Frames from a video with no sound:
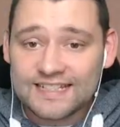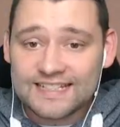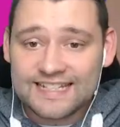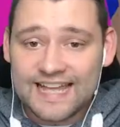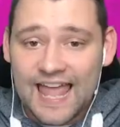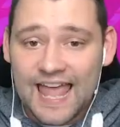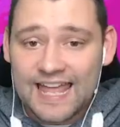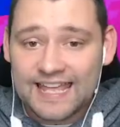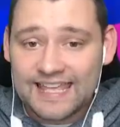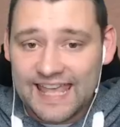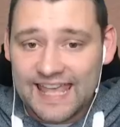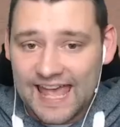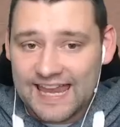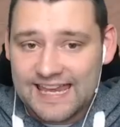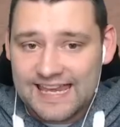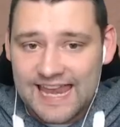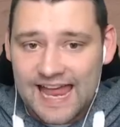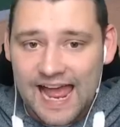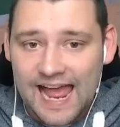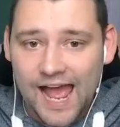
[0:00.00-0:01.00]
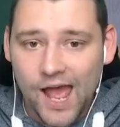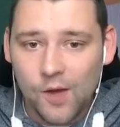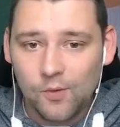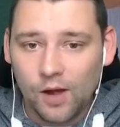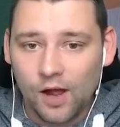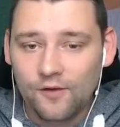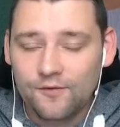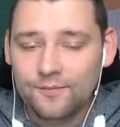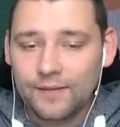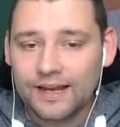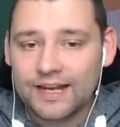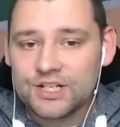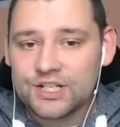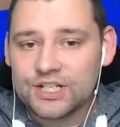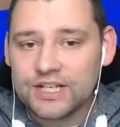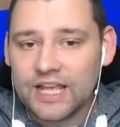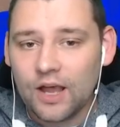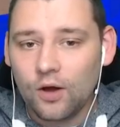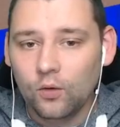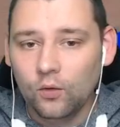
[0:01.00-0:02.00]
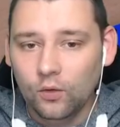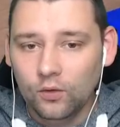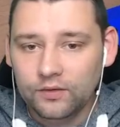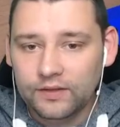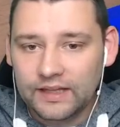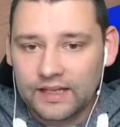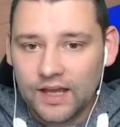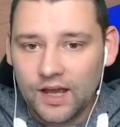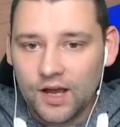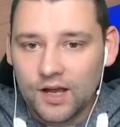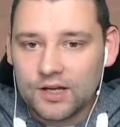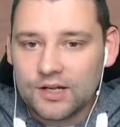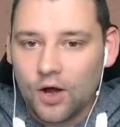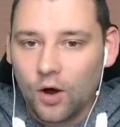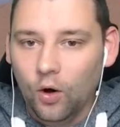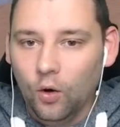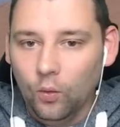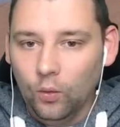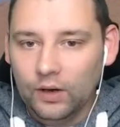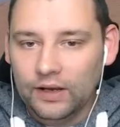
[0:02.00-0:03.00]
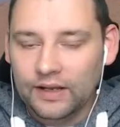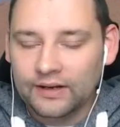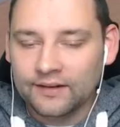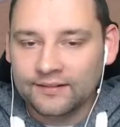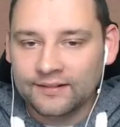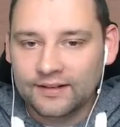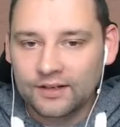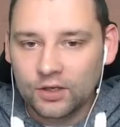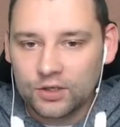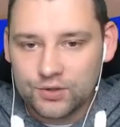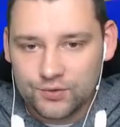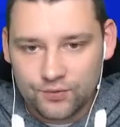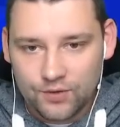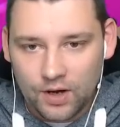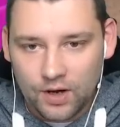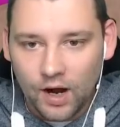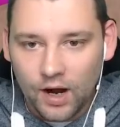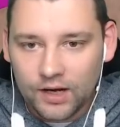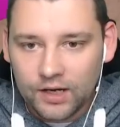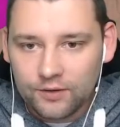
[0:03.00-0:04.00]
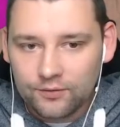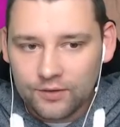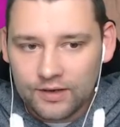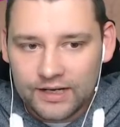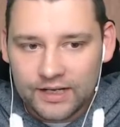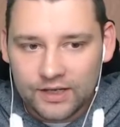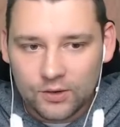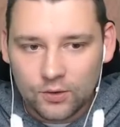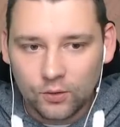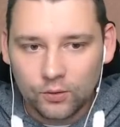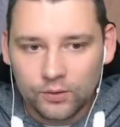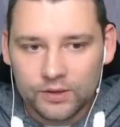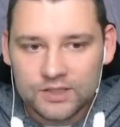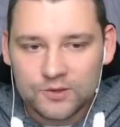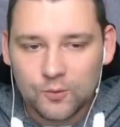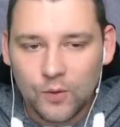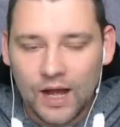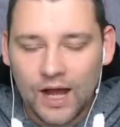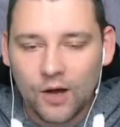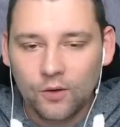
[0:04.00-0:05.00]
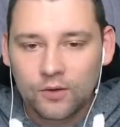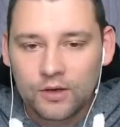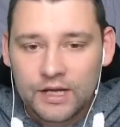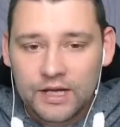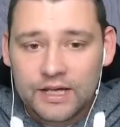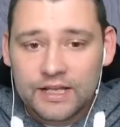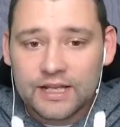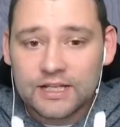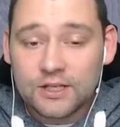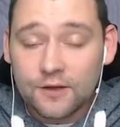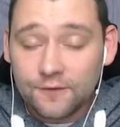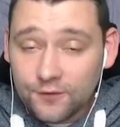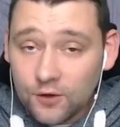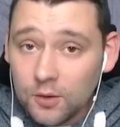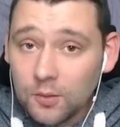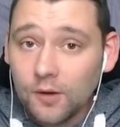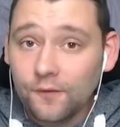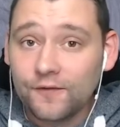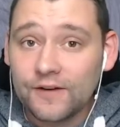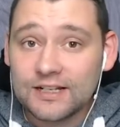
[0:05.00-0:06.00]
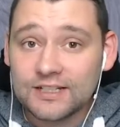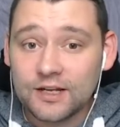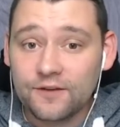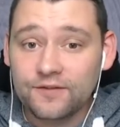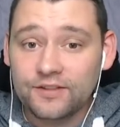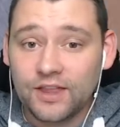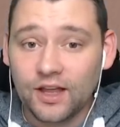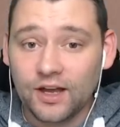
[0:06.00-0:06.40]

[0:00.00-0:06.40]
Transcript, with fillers: to set again now, I've managed to get all the uh, coal in. Looks kind of really cool as well. There's a few more things I've